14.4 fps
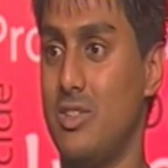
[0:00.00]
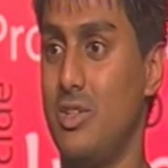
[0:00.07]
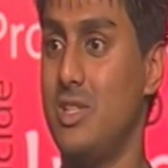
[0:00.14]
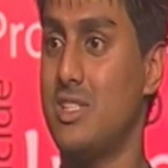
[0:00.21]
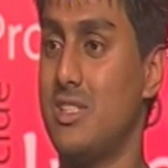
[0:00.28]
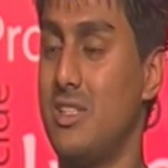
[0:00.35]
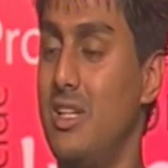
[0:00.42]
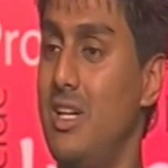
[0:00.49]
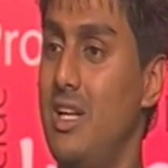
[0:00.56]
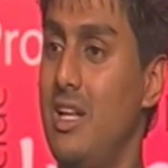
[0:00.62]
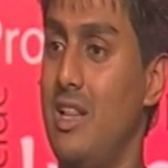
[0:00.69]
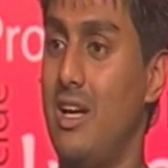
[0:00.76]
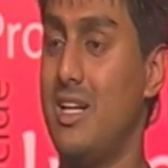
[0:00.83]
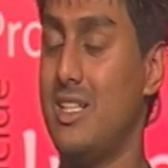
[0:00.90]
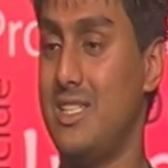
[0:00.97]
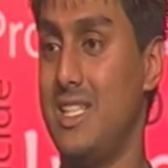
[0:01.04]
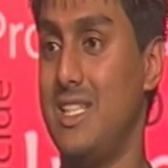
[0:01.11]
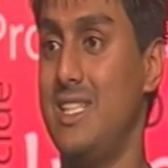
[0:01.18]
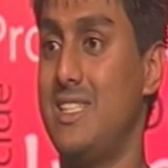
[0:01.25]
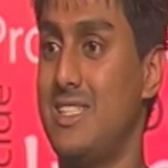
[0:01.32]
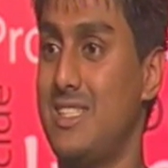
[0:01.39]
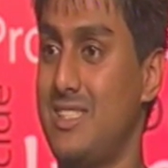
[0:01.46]
So it's like I said,
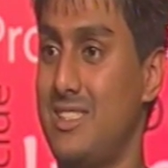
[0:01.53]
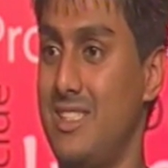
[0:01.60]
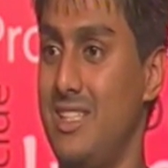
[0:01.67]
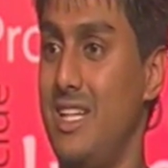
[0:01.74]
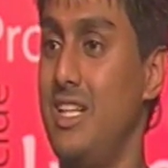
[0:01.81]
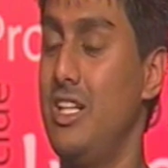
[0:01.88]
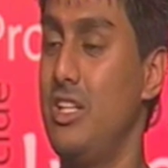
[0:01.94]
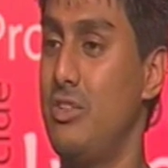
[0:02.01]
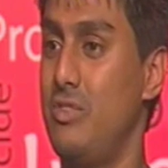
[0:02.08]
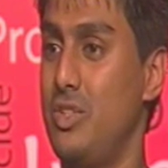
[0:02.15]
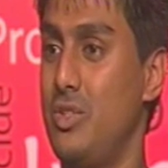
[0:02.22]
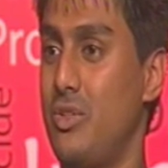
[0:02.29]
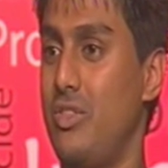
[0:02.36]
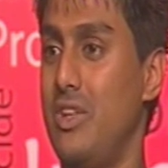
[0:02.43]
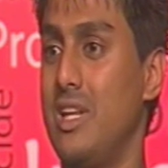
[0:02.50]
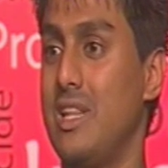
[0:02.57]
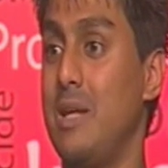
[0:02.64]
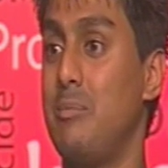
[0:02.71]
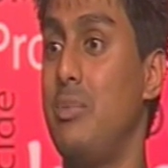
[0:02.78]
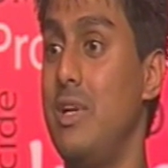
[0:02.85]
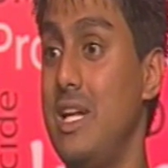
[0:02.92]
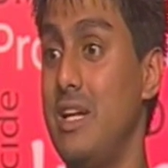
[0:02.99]
it's an individual thing. They
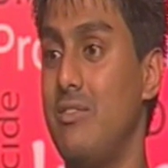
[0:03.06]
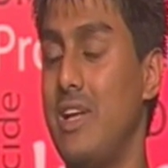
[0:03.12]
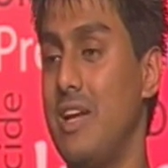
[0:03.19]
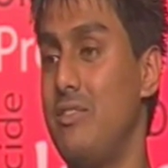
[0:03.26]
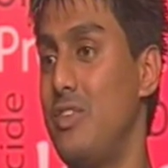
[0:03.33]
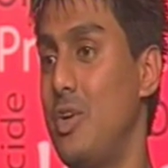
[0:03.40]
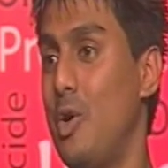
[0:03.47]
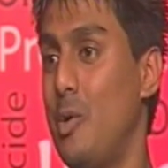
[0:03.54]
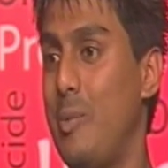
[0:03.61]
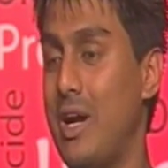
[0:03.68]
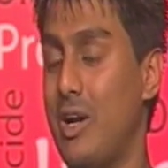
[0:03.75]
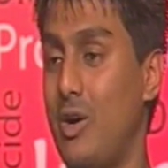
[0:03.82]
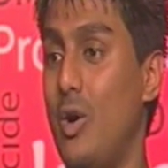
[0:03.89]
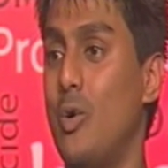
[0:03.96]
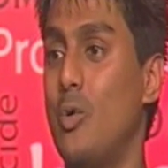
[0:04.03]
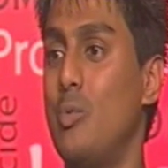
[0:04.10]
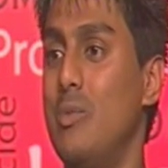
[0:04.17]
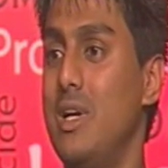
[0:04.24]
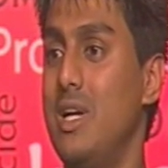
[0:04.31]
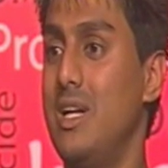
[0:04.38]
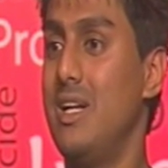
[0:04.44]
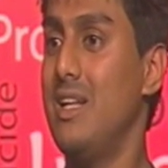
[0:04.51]
believe that if you go back home,
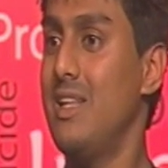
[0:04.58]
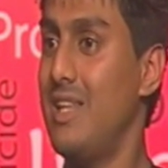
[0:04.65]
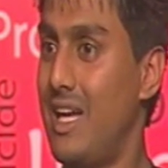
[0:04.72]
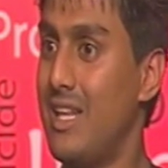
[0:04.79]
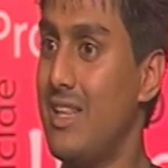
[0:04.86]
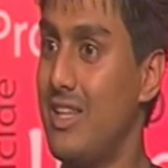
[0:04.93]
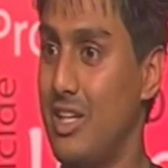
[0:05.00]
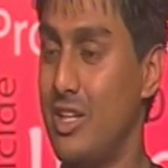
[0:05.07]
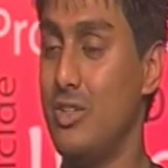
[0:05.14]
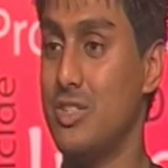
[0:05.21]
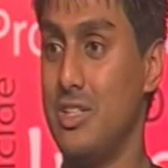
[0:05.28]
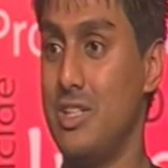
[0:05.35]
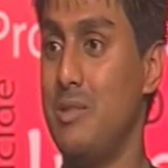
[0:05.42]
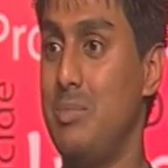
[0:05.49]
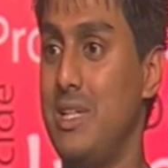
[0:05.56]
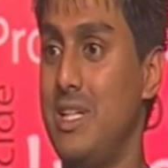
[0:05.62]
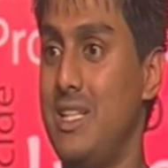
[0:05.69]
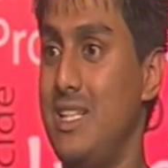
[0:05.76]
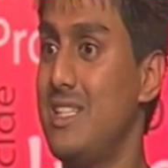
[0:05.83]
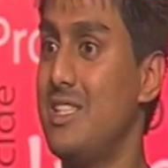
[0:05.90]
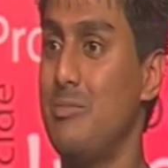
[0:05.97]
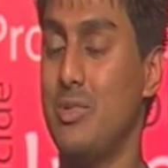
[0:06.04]
that the girl's going to be
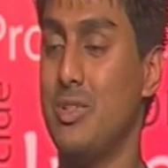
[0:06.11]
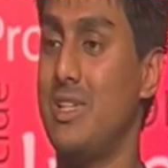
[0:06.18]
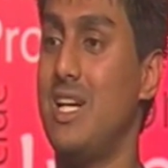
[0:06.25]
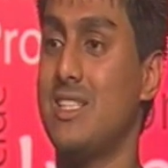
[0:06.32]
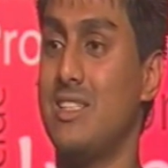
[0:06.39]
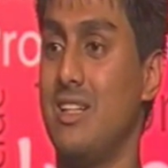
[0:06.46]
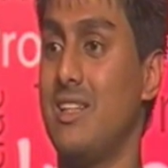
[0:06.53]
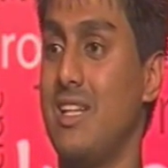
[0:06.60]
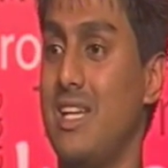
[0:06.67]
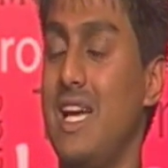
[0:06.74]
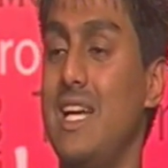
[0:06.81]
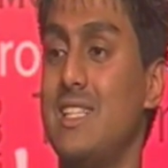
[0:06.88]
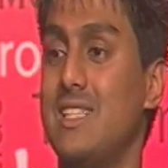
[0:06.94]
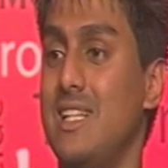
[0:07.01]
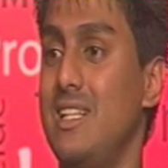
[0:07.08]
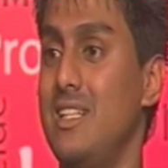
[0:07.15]
decent, but that's not the case.